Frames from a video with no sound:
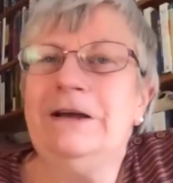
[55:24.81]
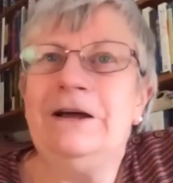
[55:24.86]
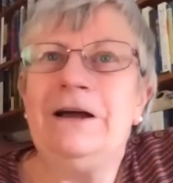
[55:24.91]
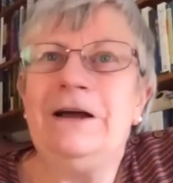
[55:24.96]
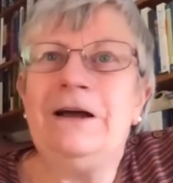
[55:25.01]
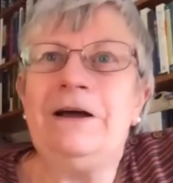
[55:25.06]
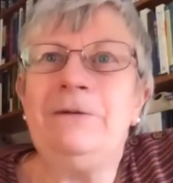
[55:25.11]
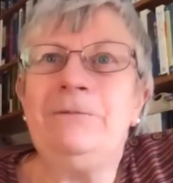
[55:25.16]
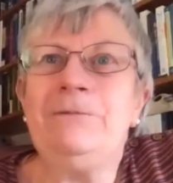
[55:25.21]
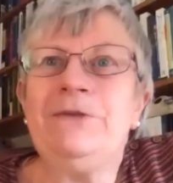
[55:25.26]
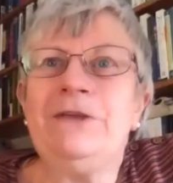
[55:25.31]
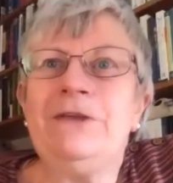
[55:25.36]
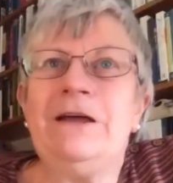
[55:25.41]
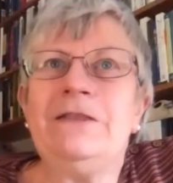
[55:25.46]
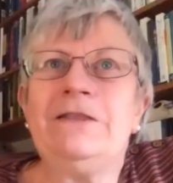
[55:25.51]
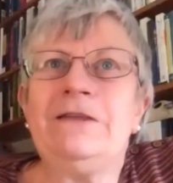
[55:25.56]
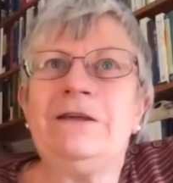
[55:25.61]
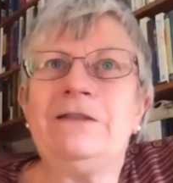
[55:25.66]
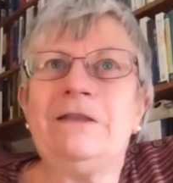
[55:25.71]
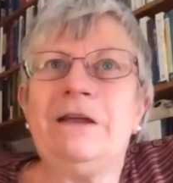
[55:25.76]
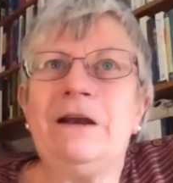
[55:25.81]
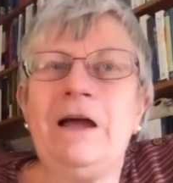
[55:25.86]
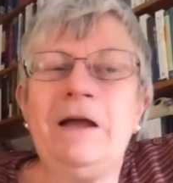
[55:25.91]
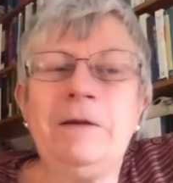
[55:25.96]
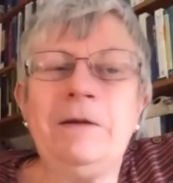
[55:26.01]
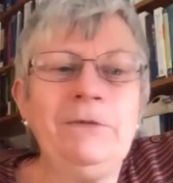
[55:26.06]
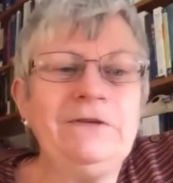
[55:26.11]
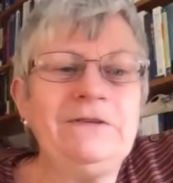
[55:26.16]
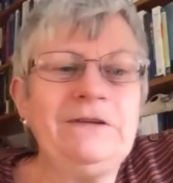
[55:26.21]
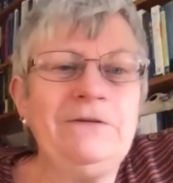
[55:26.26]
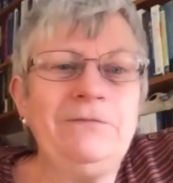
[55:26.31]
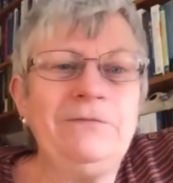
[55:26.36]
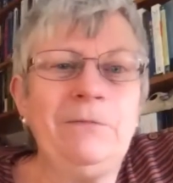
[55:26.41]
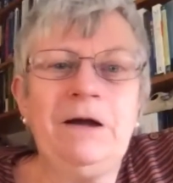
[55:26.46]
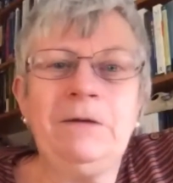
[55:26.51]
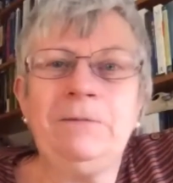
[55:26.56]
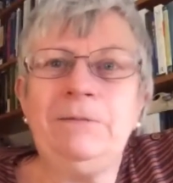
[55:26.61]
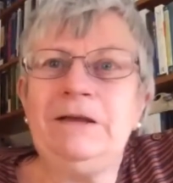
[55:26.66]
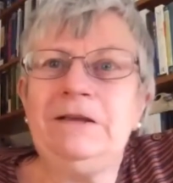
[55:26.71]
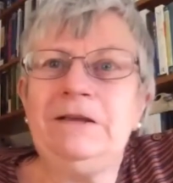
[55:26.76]
The leitmotif
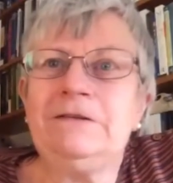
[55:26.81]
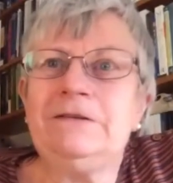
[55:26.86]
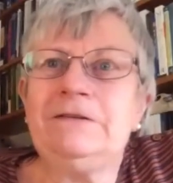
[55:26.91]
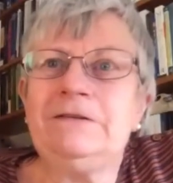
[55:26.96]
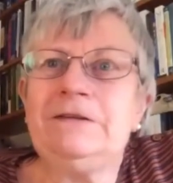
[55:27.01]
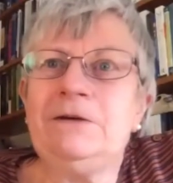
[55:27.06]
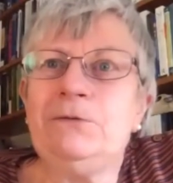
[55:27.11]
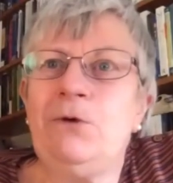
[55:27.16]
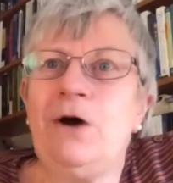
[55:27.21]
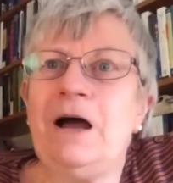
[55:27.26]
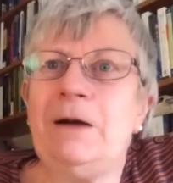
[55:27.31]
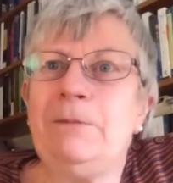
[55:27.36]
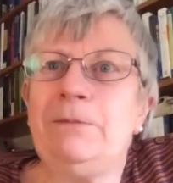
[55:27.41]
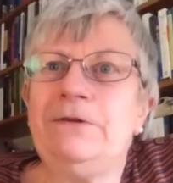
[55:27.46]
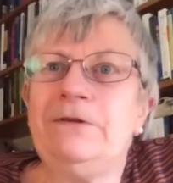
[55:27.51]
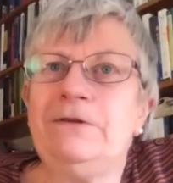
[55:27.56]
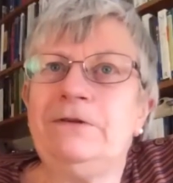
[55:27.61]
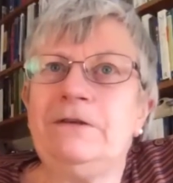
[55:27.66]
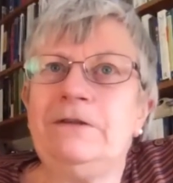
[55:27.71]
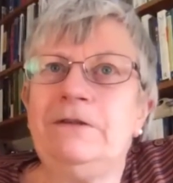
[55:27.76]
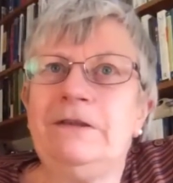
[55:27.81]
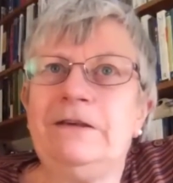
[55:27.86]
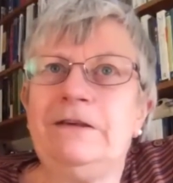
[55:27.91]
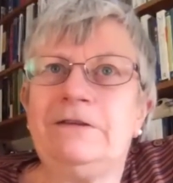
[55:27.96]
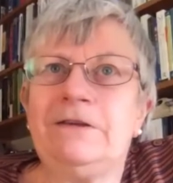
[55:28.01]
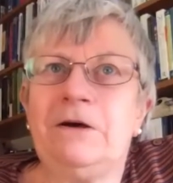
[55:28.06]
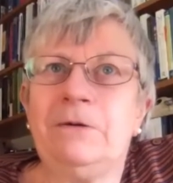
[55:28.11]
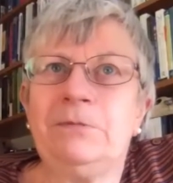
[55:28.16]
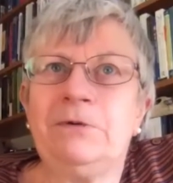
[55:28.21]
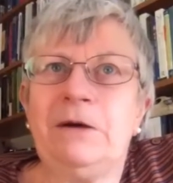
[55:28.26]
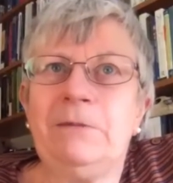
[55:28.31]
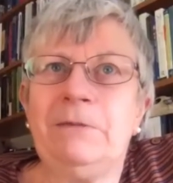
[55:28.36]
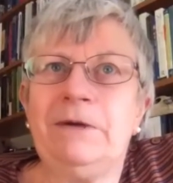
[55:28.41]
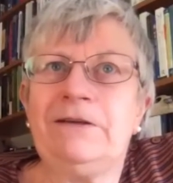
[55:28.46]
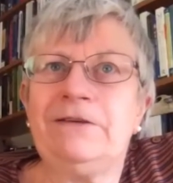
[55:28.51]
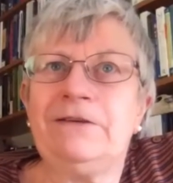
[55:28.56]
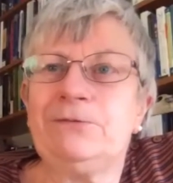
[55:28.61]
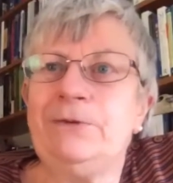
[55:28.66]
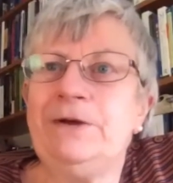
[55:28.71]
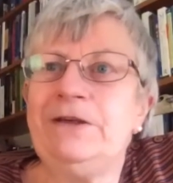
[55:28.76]
might be to see what happens in this
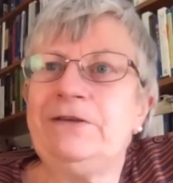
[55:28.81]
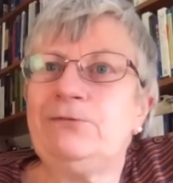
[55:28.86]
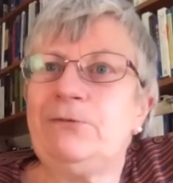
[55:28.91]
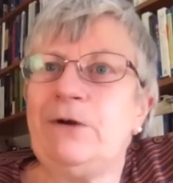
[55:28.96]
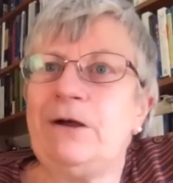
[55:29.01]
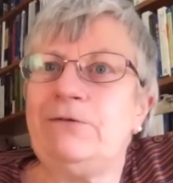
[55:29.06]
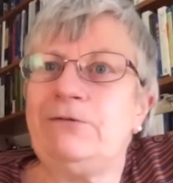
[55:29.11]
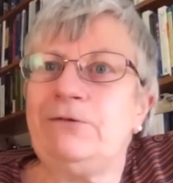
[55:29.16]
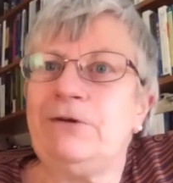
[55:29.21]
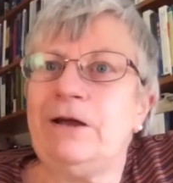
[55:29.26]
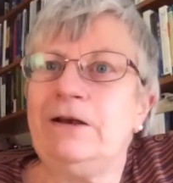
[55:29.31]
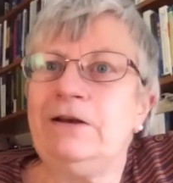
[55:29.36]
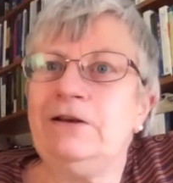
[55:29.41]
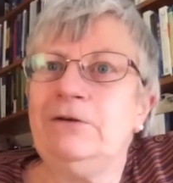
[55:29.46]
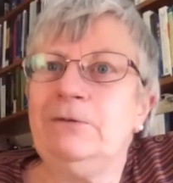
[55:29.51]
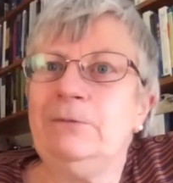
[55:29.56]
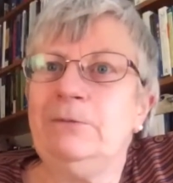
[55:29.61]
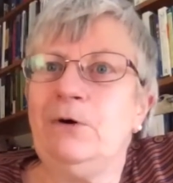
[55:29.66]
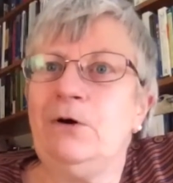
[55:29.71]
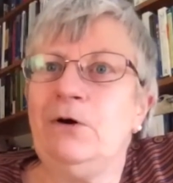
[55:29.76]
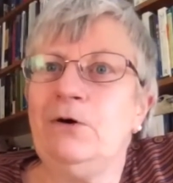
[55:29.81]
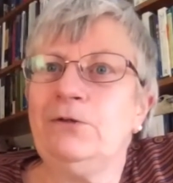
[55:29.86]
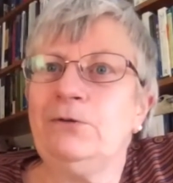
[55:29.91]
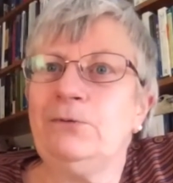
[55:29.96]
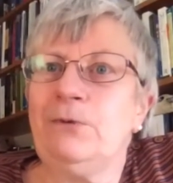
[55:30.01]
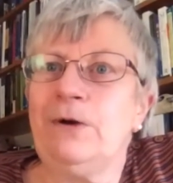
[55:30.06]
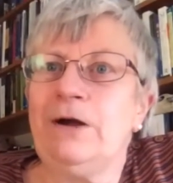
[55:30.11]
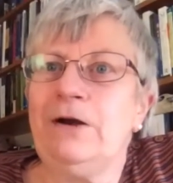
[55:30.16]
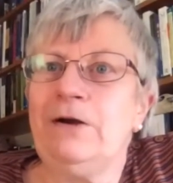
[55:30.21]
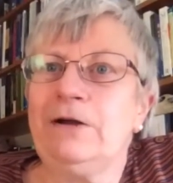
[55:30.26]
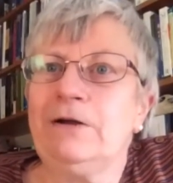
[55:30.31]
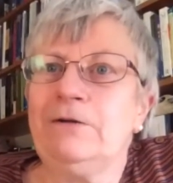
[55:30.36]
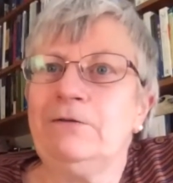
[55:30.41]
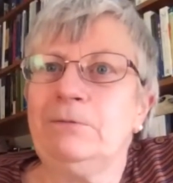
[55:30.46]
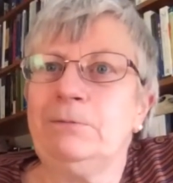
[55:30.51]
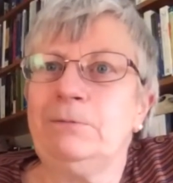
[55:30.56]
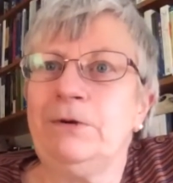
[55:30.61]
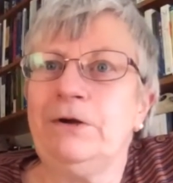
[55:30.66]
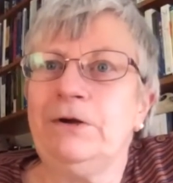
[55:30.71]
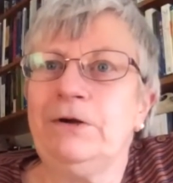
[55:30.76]
upcoming Swiss referendum on the wearing of
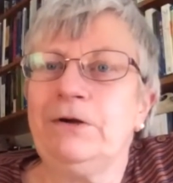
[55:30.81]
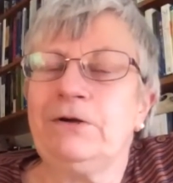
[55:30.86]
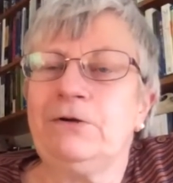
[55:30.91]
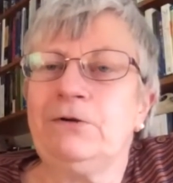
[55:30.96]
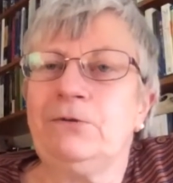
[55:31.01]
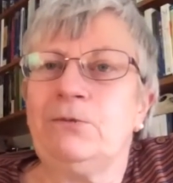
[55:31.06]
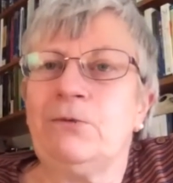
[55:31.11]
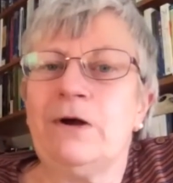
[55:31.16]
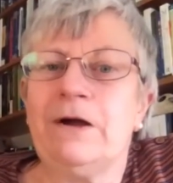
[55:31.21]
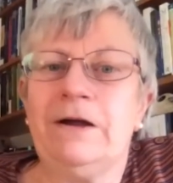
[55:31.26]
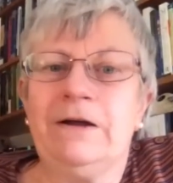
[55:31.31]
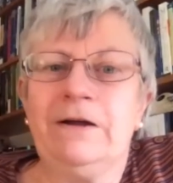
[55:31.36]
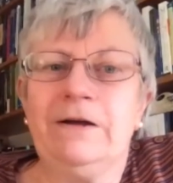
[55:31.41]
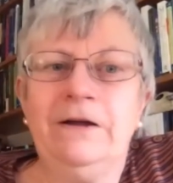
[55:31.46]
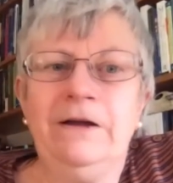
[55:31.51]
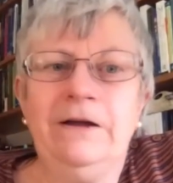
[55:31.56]
the burqa, where